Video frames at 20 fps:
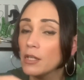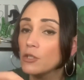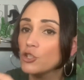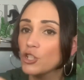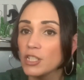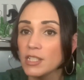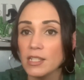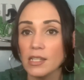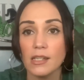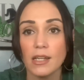
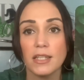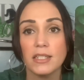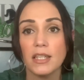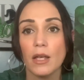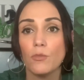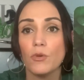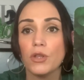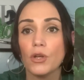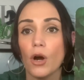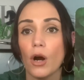Just like I
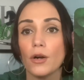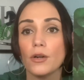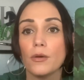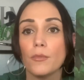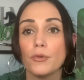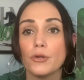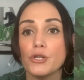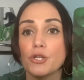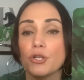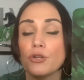said with card
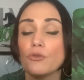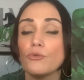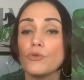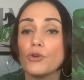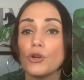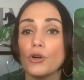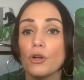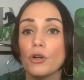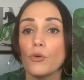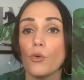number 2,
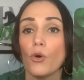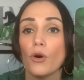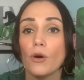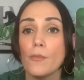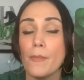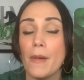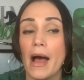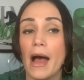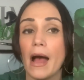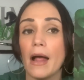good or
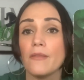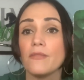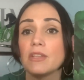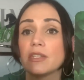bad.